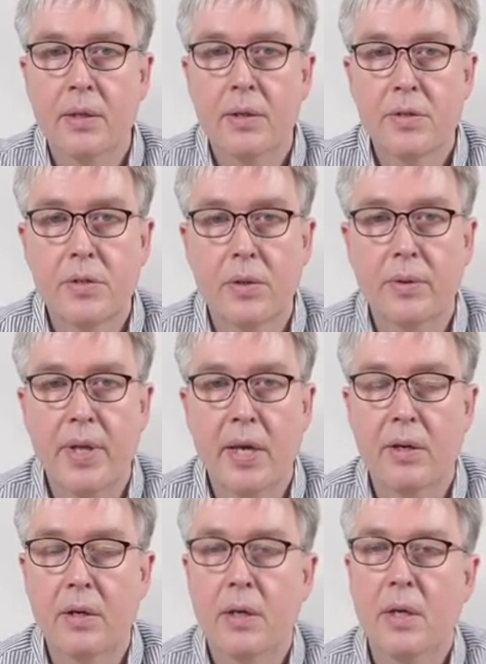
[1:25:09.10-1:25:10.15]
So
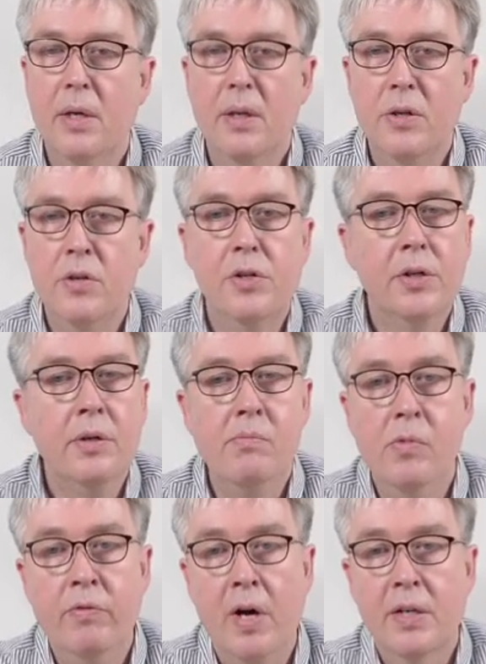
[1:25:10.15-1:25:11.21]
they, you shouldn't
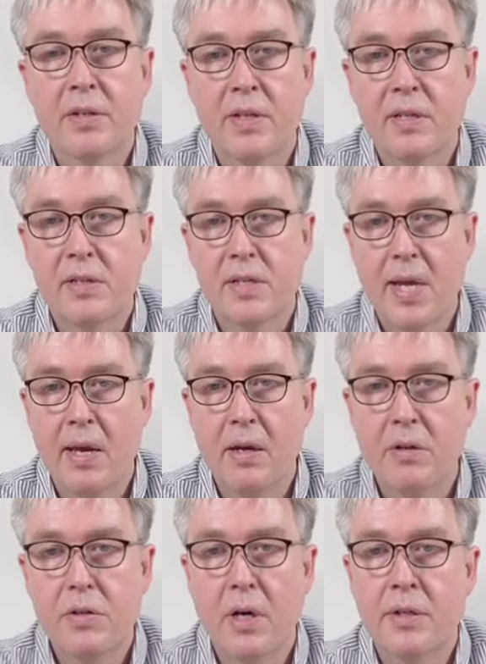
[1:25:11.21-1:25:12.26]
move on to this
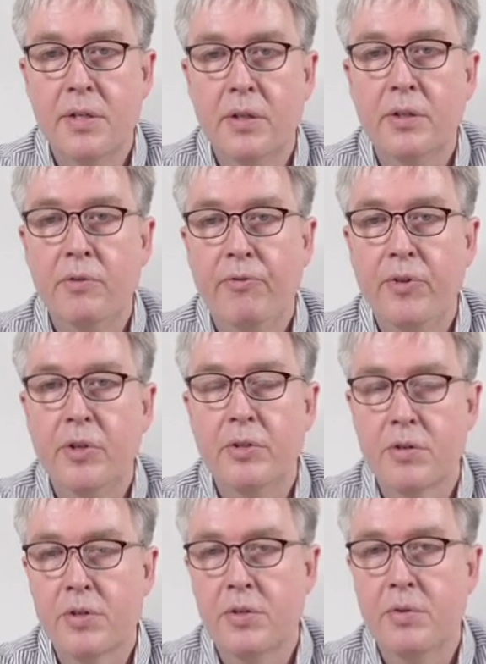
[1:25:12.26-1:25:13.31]
stage until you feel
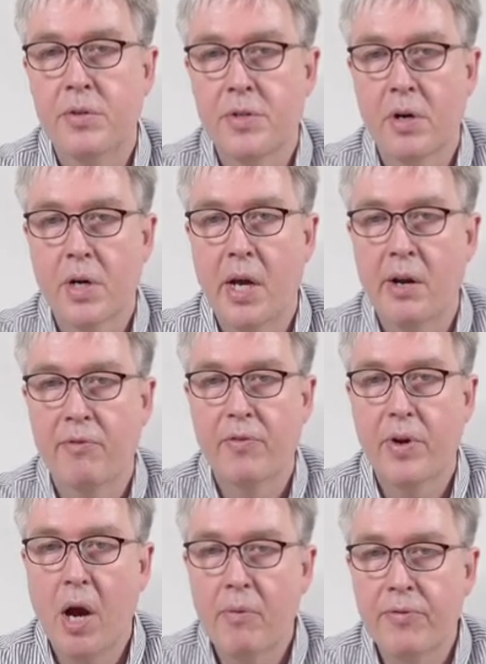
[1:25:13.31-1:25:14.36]
your students are kind of
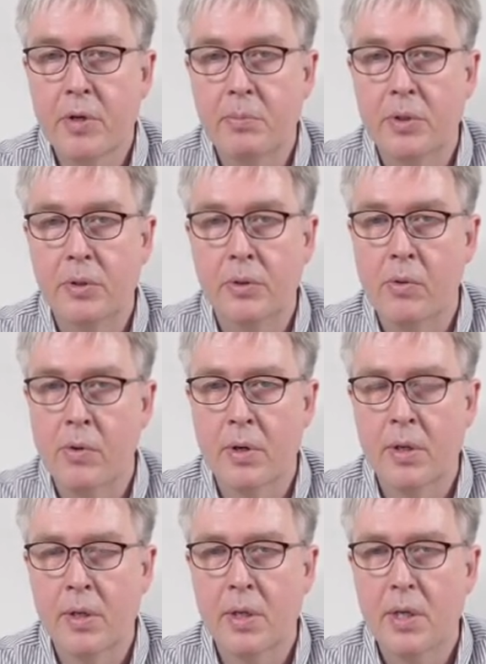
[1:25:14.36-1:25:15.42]
comfortable
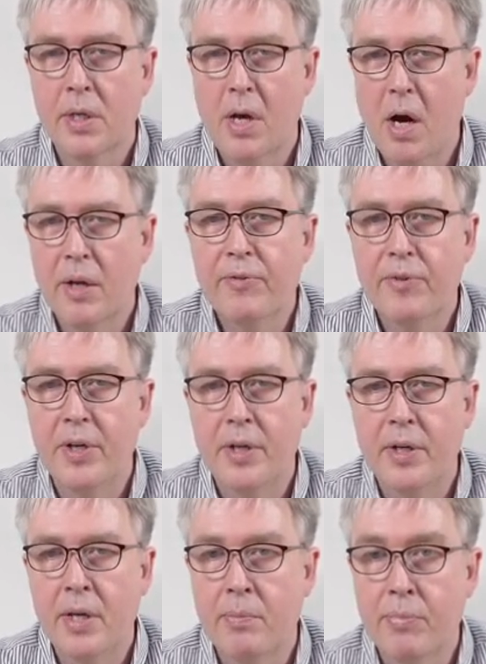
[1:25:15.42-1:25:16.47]
or
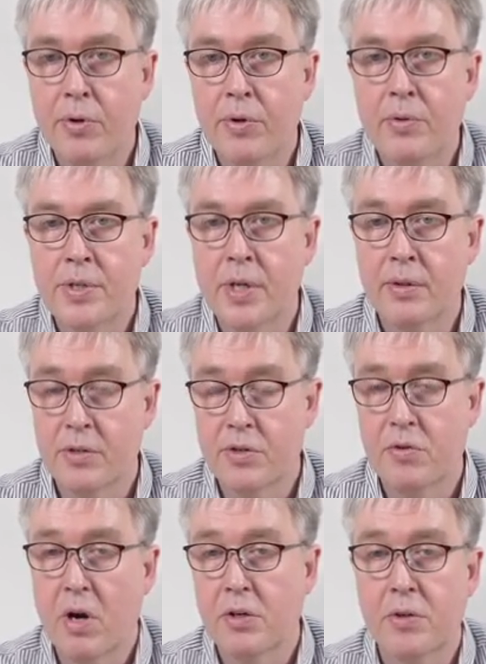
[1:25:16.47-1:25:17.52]
confident in producing the
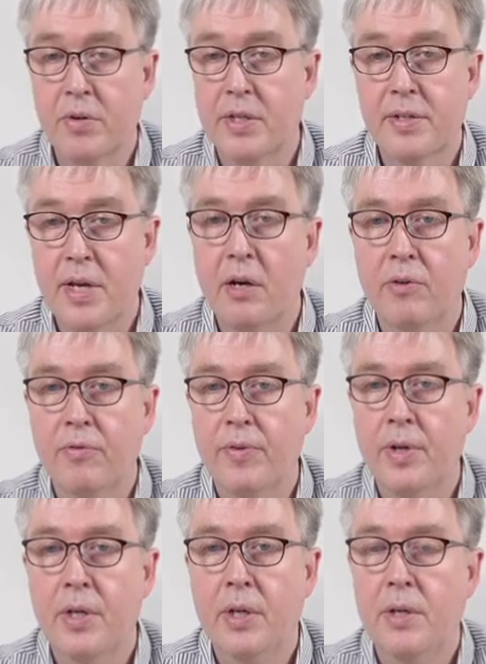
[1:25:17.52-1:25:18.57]
structure itself.
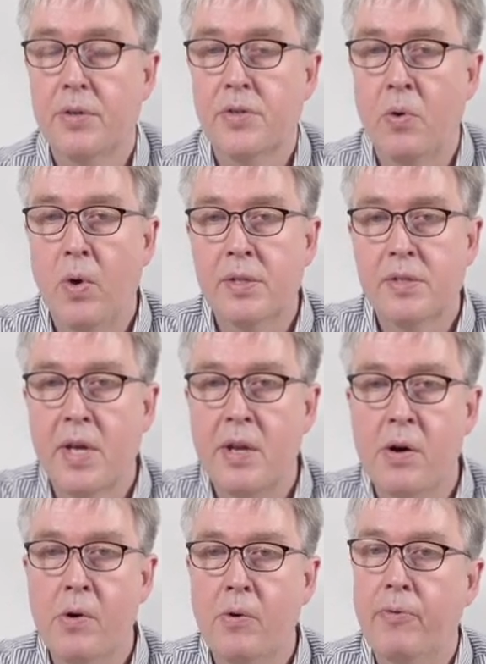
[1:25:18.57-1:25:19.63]
So once they
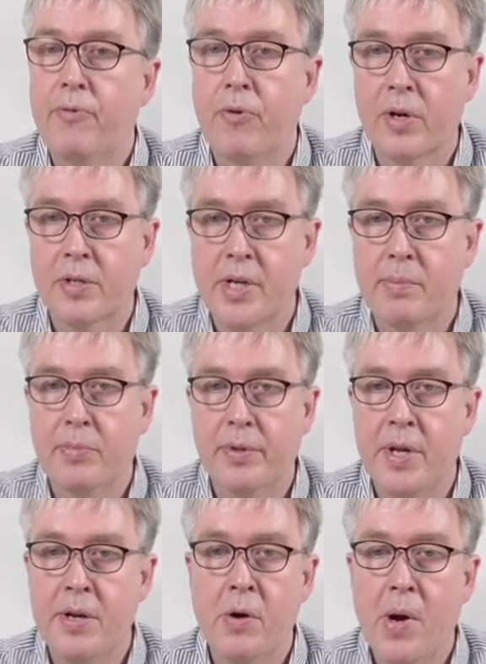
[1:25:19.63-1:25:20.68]
know, for example,
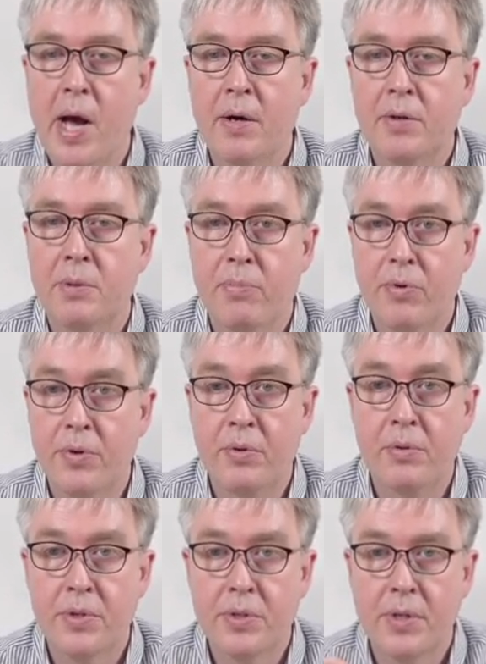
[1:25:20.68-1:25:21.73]
they know how to
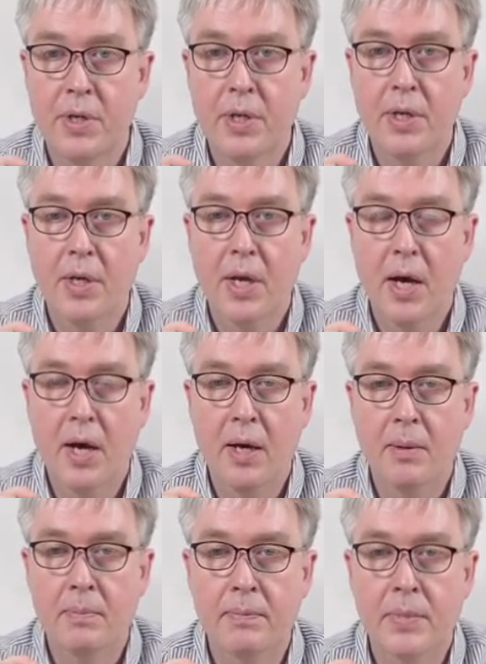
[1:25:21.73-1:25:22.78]
produce
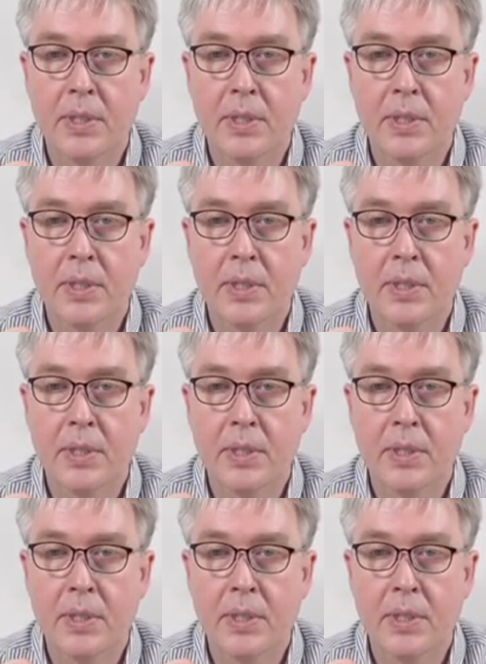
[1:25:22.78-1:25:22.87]
um,